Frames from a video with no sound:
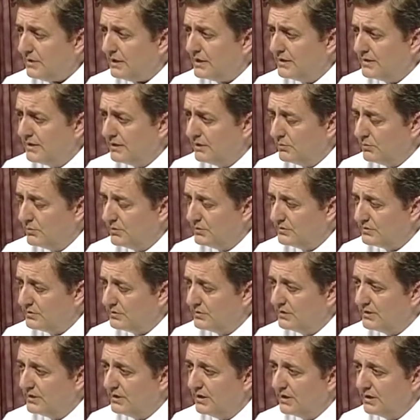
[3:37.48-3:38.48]
that was
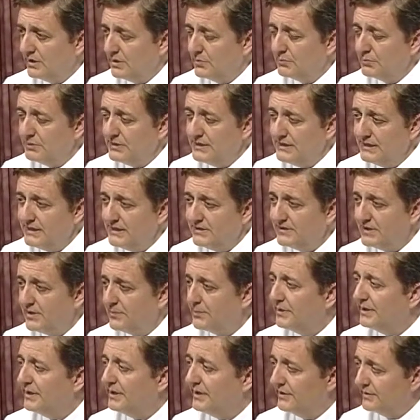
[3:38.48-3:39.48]
a completely
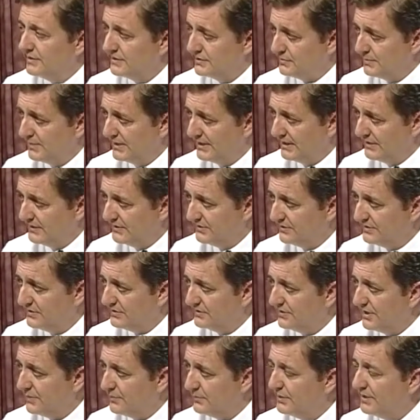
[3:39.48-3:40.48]
separate airspace,
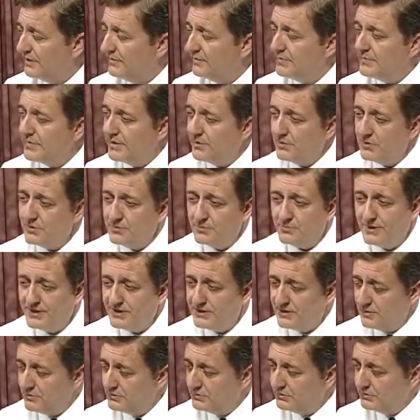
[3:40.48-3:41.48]
separated from the other ones by
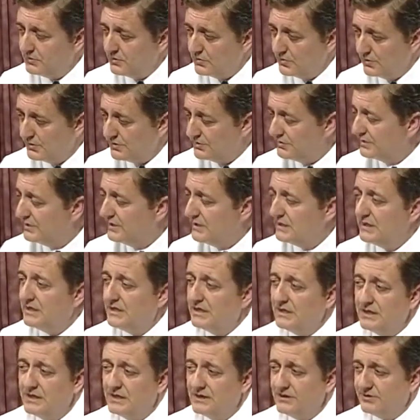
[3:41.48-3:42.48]
double doors,
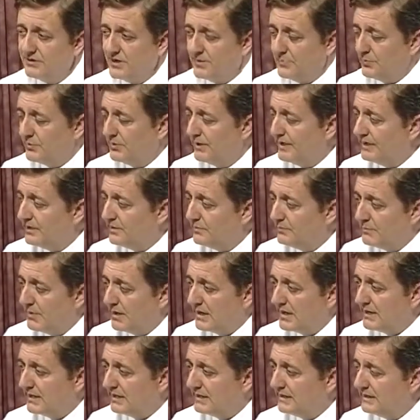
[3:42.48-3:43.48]
separated
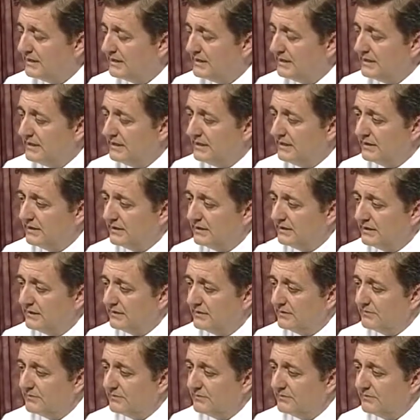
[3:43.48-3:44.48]
by
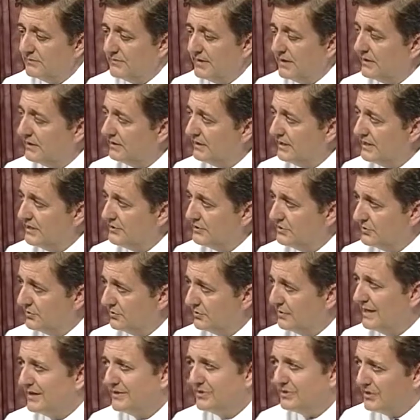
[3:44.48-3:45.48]
ventilation,
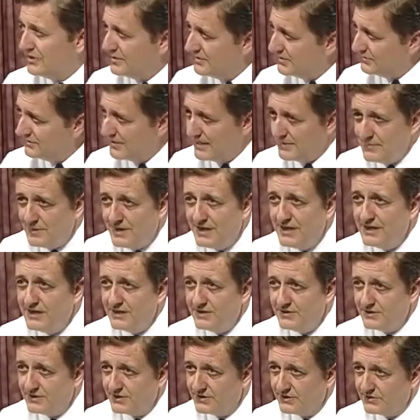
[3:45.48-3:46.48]
not sharing the same heating
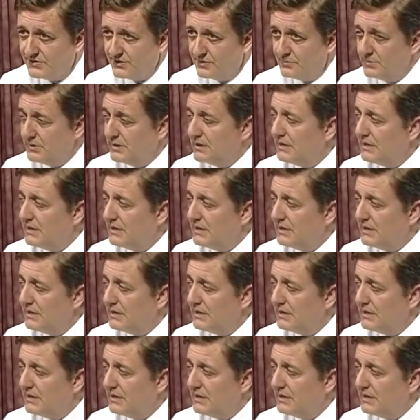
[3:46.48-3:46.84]
system,